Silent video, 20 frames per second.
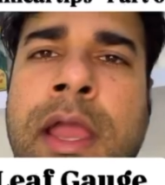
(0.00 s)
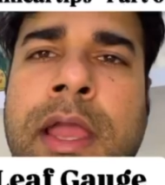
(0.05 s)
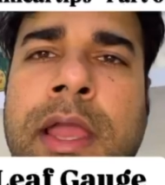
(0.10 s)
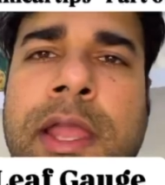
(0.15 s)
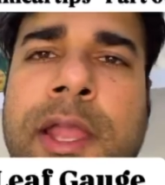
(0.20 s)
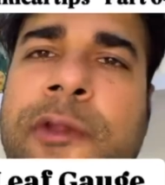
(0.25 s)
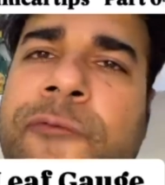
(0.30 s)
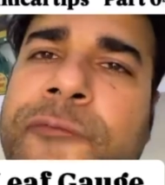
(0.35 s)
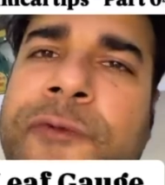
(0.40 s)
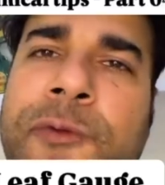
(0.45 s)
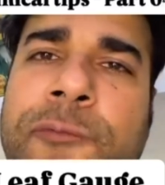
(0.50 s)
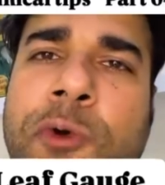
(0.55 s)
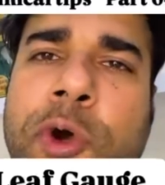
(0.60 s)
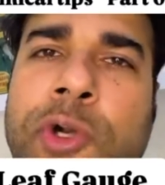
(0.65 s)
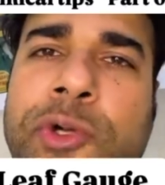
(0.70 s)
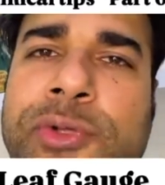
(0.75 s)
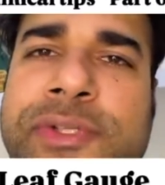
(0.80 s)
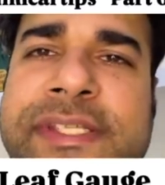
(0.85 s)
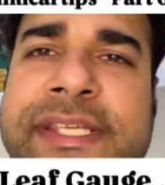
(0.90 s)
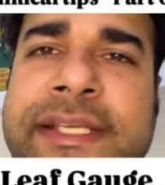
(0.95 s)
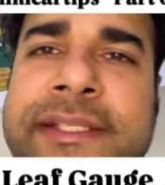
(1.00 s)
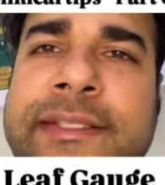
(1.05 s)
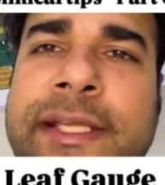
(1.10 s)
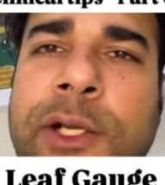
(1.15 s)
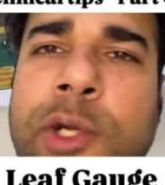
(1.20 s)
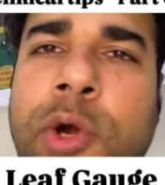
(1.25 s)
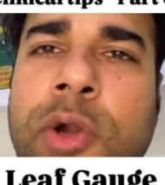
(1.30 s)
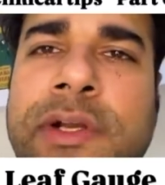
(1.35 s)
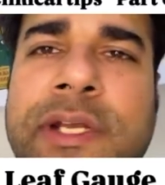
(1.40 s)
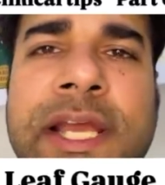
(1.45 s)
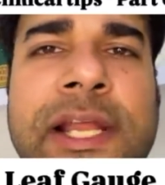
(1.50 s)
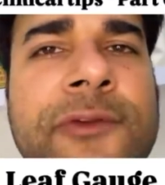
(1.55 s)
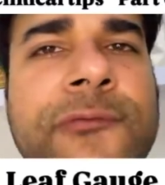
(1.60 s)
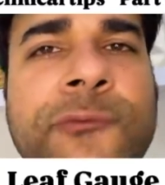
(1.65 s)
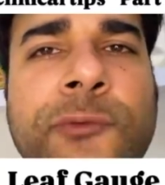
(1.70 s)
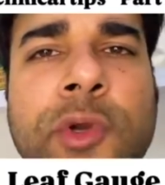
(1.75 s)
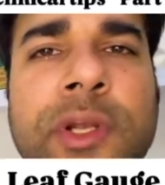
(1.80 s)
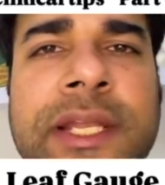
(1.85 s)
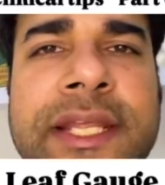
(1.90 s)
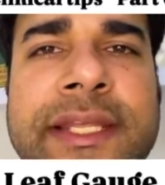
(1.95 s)
If you want to see the condyle
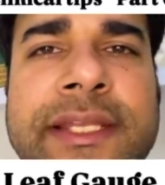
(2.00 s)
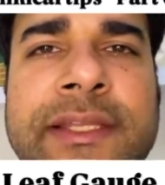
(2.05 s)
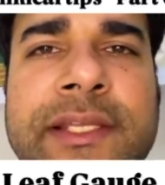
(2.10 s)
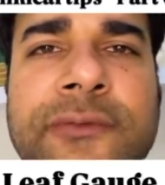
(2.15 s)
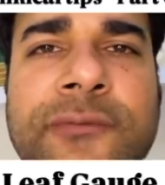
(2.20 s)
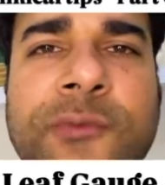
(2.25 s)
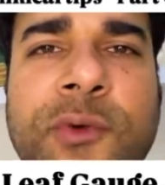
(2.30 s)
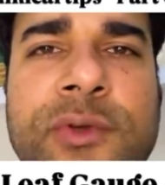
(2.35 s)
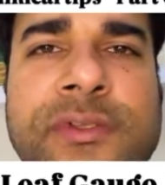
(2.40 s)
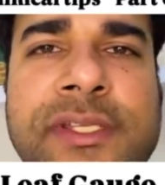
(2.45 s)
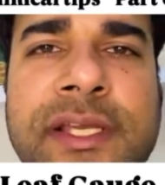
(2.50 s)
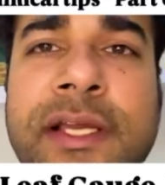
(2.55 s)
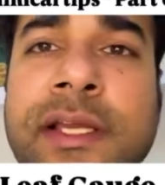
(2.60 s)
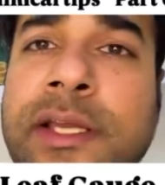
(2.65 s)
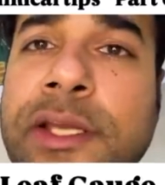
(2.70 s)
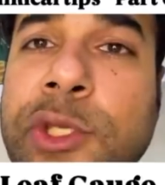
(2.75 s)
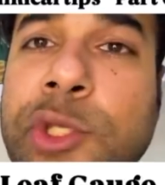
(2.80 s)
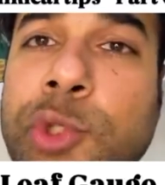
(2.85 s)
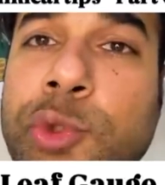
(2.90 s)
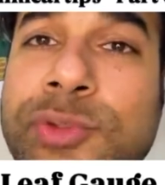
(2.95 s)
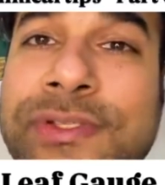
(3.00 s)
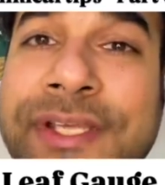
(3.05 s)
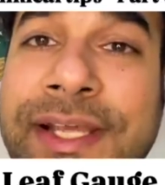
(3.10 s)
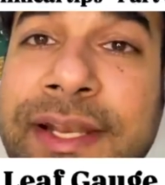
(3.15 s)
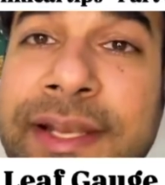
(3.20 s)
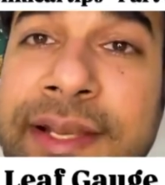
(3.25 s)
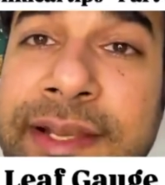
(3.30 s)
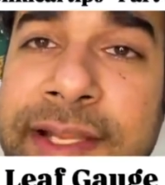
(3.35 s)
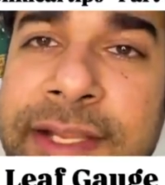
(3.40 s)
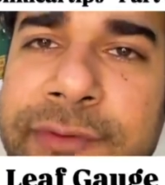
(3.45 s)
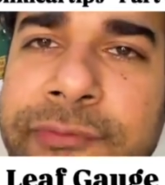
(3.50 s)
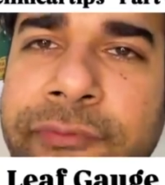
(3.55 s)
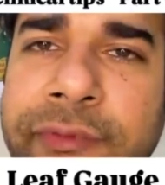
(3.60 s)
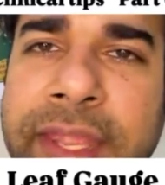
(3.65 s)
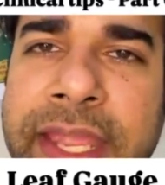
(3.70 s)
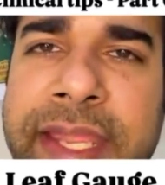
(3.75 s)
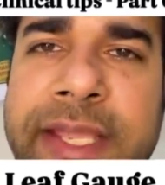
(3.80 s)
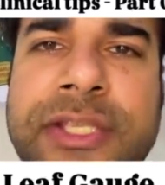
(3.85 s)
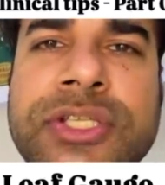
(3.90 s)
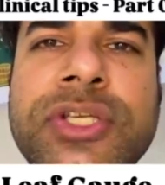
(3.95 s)
fully in the fossa, use a
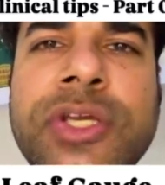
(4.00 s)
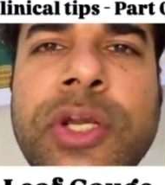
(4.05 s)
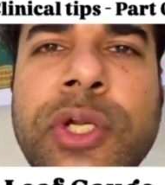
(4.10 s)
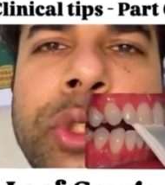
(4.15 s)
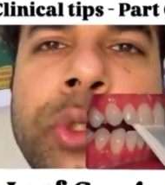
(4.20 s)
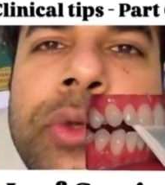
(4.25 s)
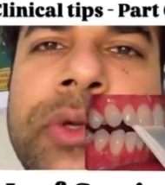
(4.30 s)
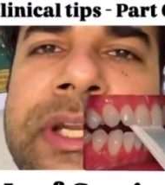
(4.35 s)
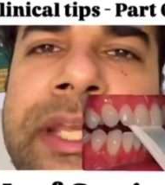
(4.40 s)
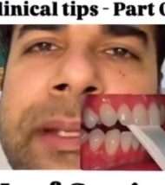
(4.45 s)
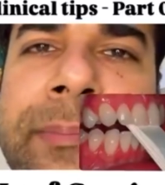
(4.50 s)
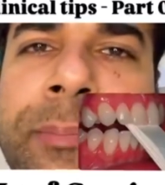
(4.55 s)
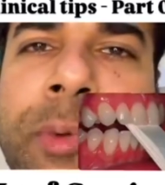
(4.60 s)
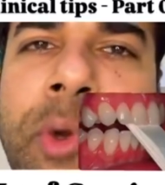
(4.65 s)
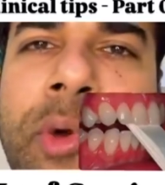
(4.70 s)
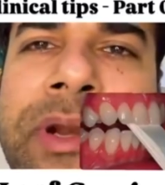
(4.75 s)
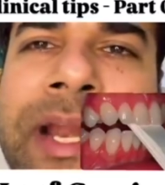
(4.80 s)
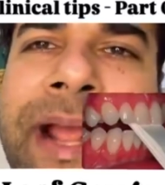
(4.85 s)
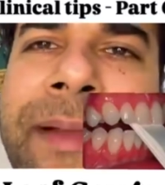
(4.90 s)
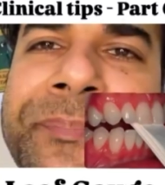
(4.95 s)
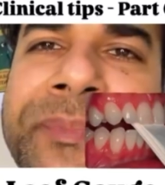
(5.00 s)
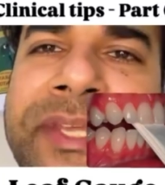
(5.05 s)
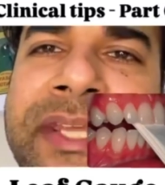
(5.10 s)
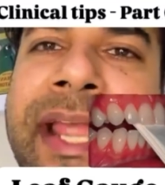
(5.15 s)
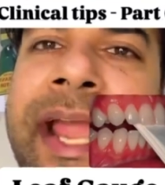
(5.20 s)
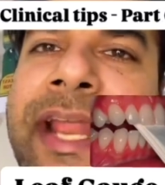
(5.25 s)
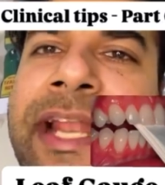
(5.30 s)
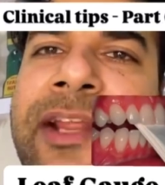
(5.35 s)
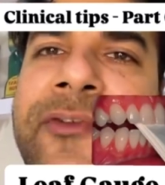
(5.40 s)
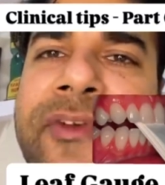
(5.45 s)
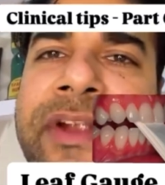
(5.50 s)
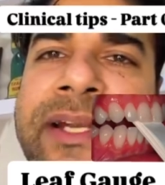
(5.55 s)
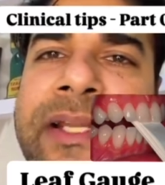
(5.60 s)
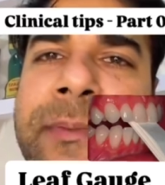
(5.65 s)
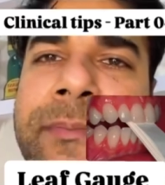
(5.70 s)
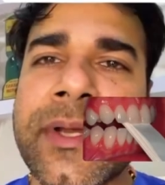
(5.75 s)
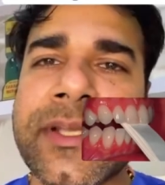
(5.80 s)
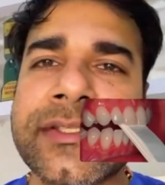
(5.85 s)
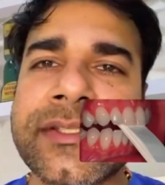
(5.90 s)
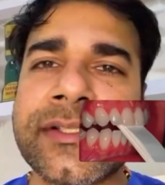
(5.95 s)
leaf gauge to deprogram the
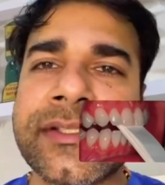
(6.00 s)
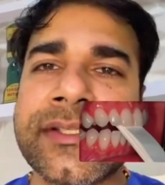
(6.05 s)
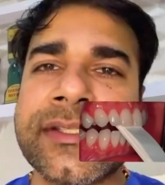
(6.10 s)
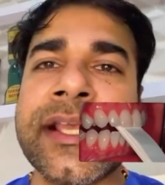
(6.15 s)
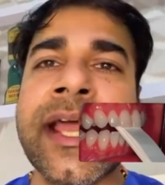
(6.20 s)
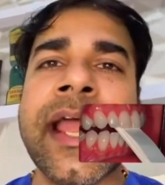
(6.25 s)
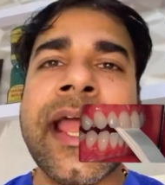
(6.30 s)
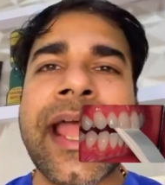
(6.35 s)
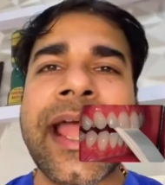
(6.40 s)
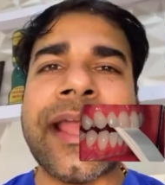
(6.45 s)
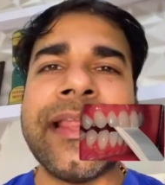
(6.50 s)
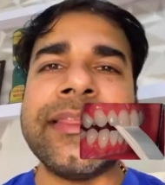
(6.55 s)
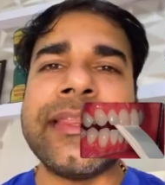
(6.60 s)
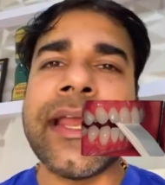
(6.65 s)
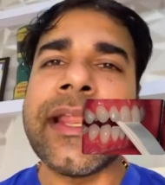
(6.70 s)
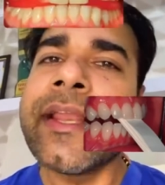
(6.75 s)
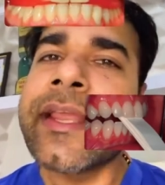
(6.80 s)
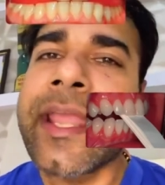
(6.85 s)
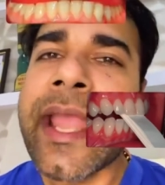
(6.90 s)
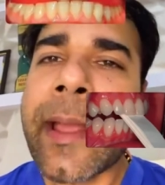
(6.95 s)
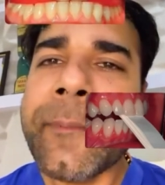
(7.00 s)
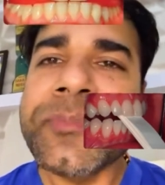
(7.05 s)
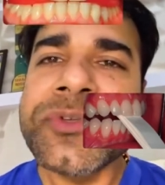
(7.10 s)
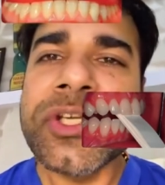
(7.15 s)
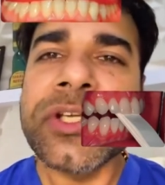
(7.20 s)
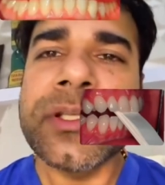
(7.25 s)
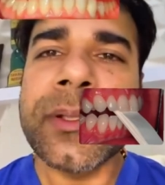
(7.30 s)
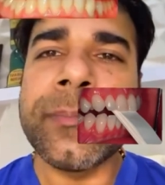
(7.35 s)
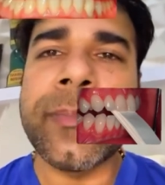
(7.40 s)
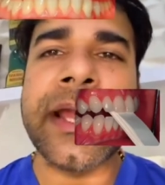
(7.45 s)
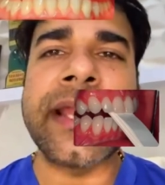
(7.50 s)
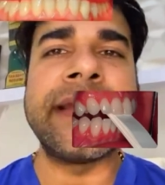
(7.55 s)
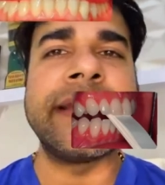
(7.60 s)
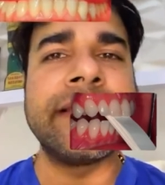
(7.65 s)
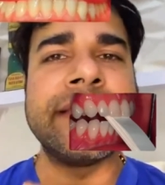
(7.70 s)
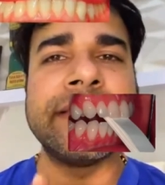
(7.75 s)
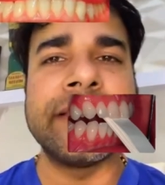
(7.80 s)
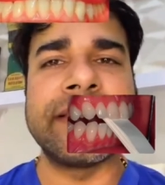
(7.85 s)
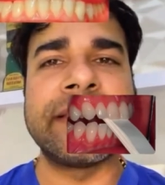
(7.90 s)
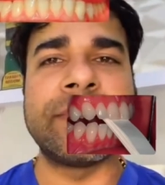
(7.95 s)
elevator muscles and then capture the
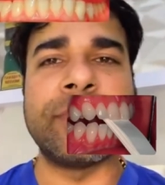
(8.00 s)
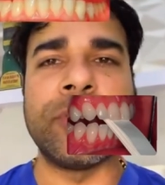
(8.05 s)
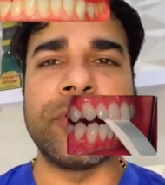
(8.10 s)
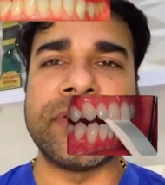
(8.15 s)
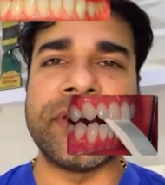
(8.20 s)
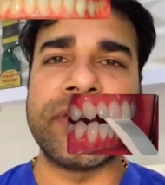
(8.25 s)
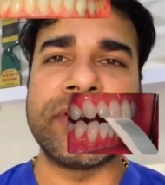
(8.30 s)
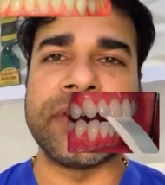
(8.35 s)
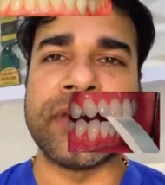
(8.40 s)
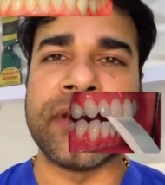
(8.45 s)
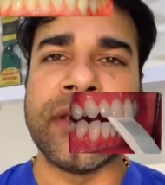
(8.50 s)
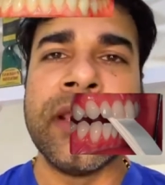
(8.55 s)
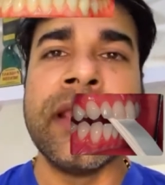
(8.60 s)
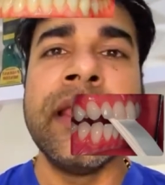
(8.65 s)
bite in this position.